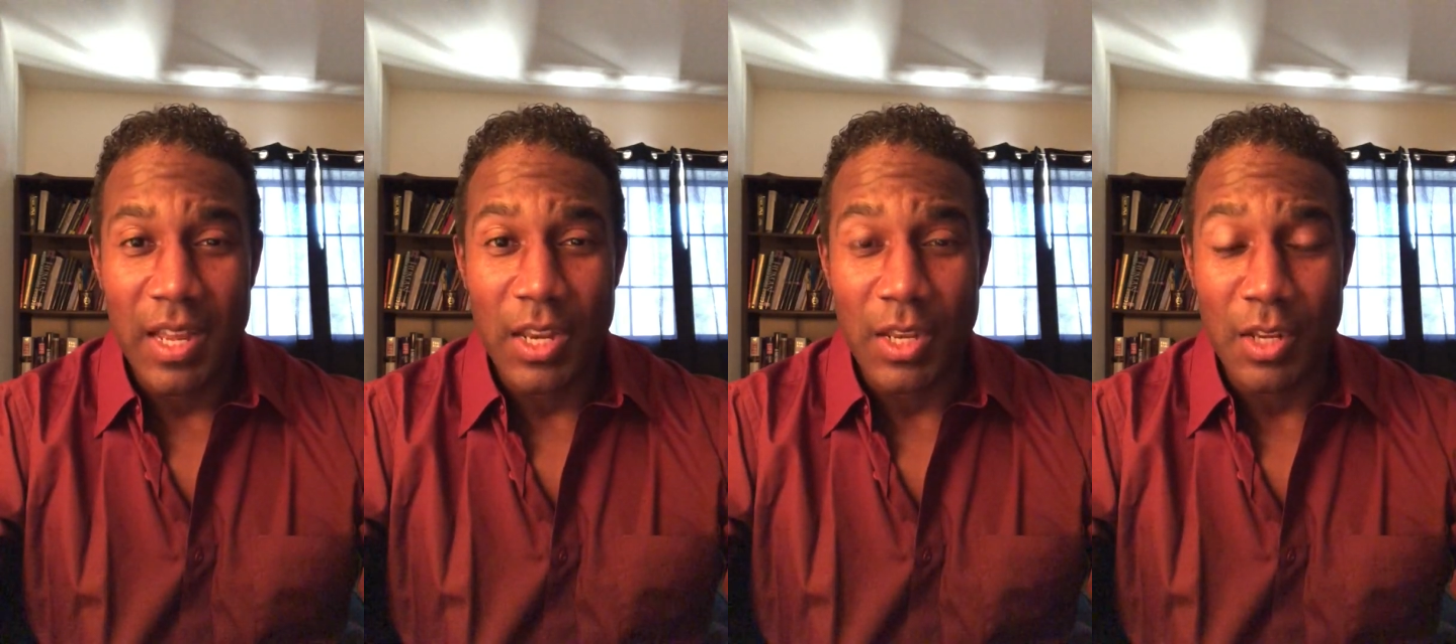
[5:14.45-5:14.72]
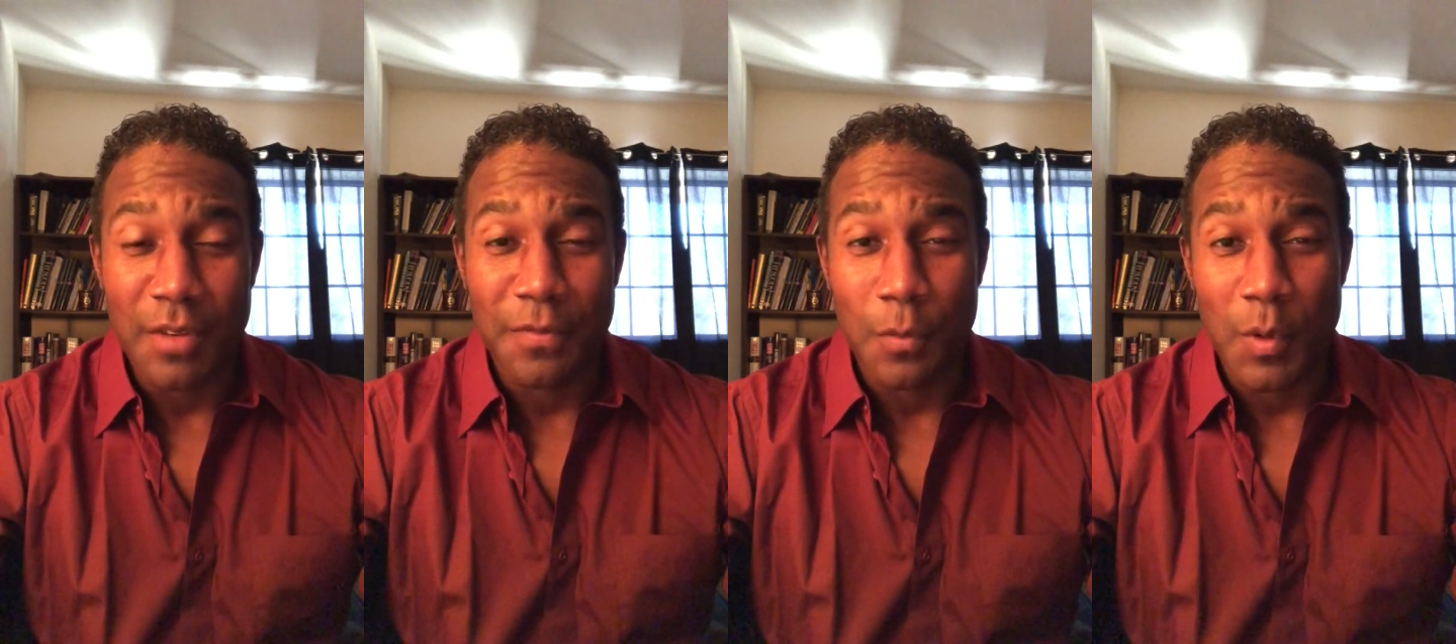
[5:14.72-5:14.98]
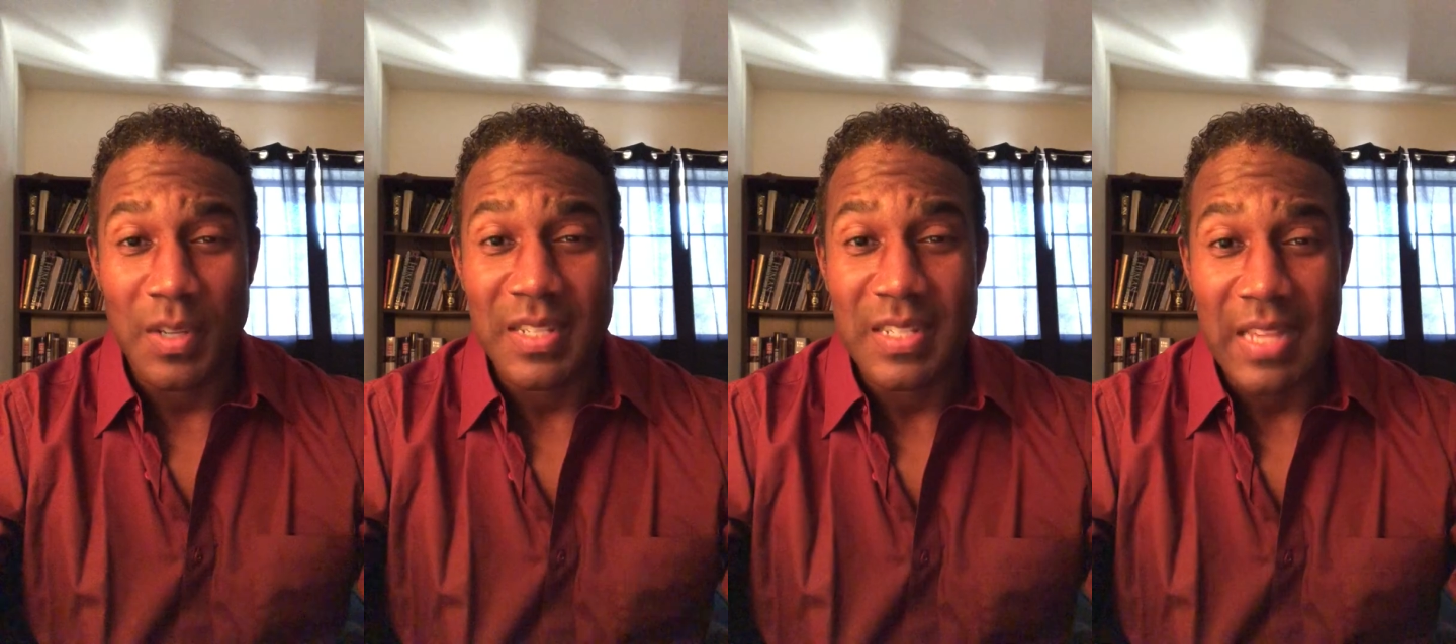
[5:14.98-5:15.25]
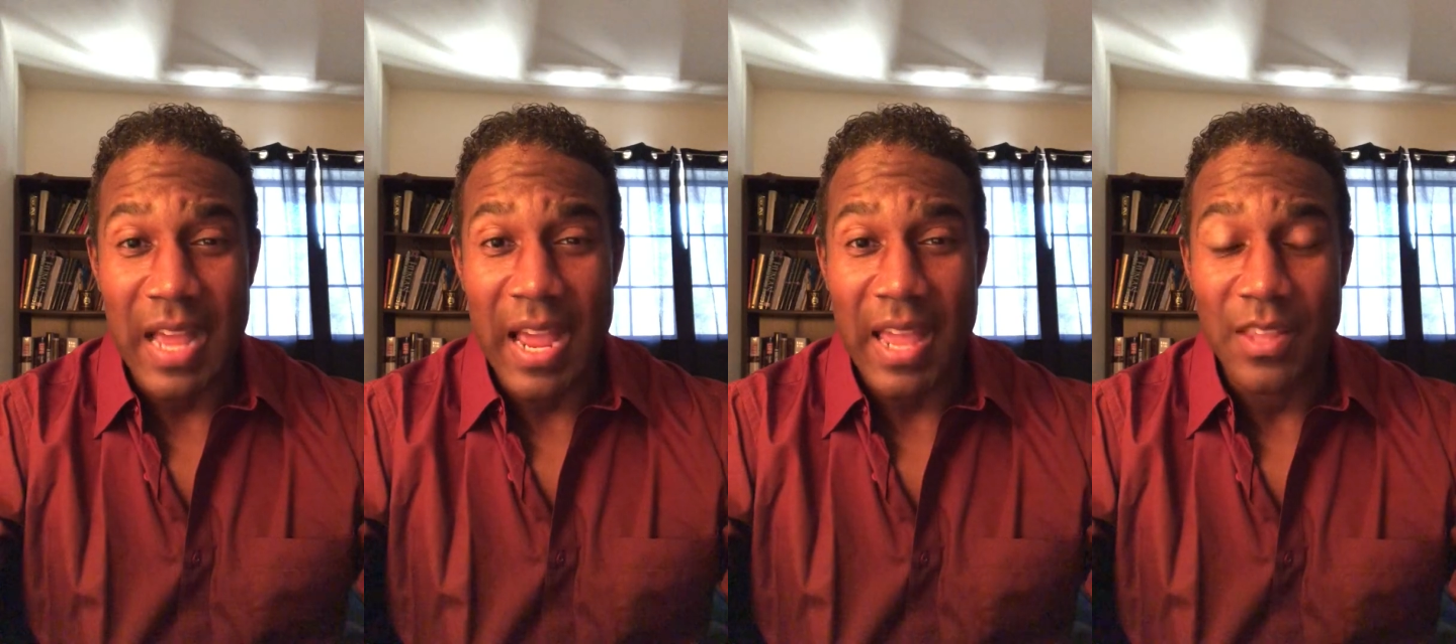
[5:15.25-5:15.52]
look for a
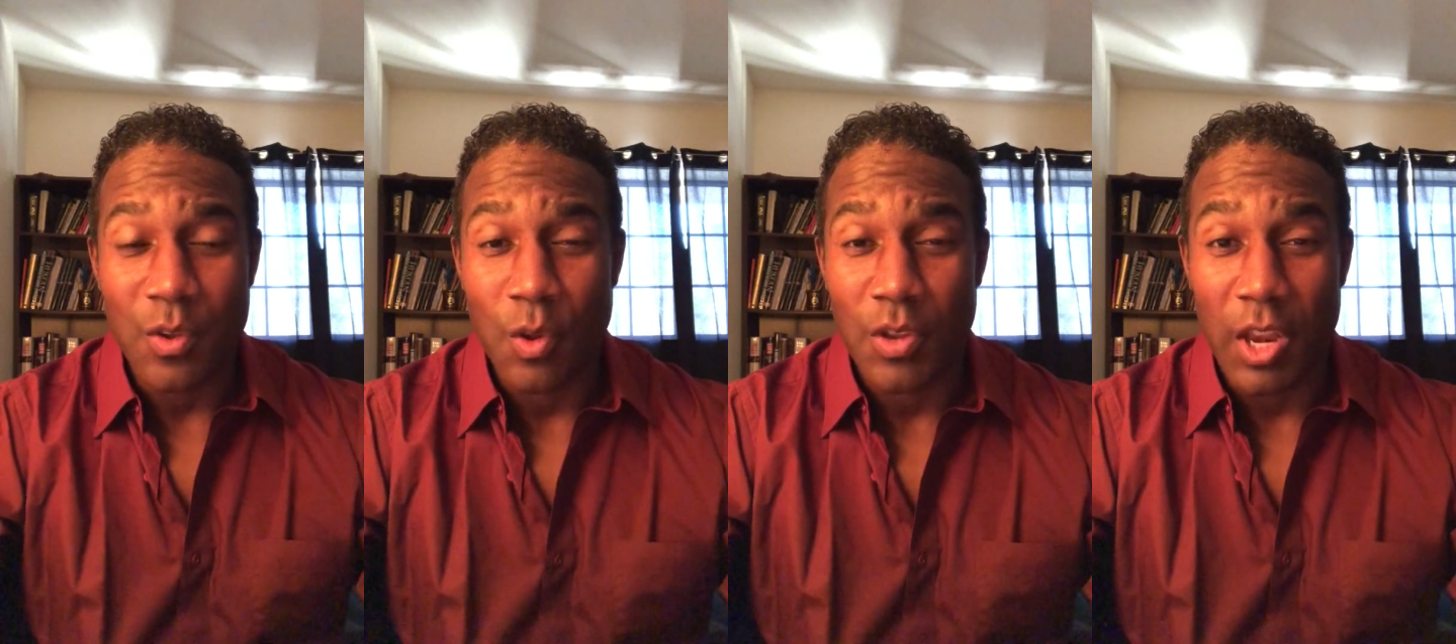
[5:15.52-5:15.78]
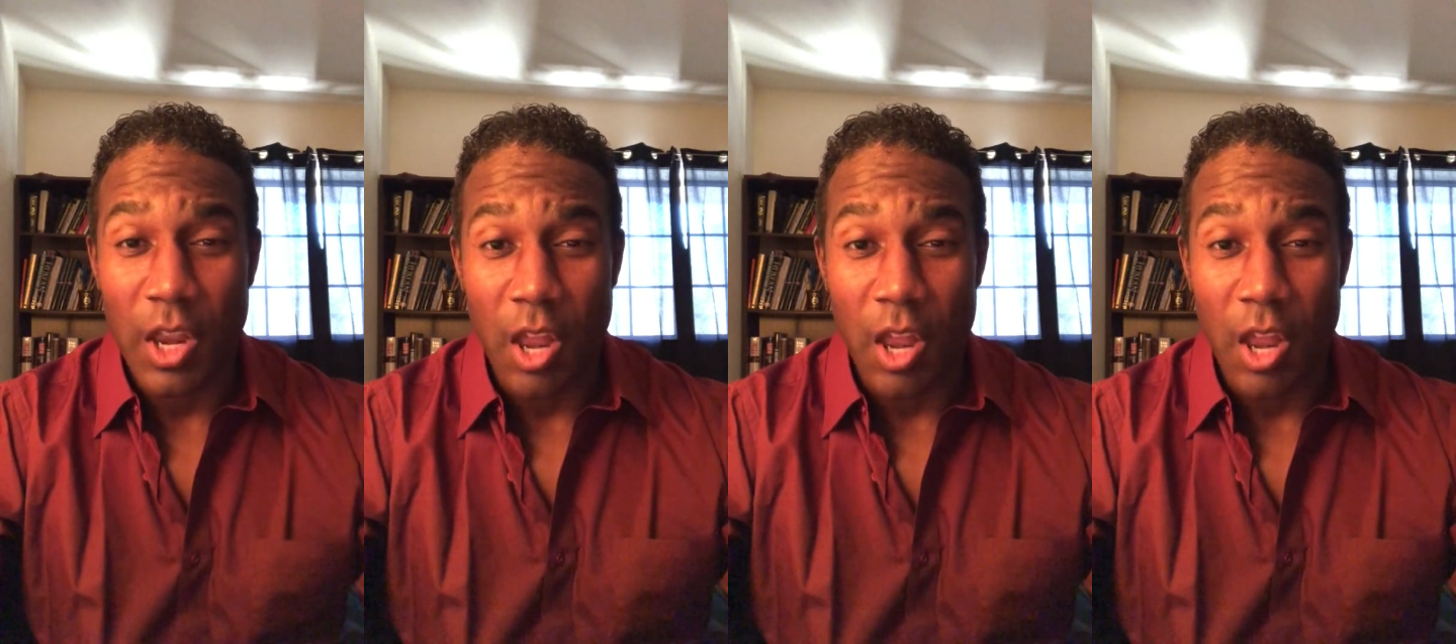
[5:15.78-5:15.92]
sign on the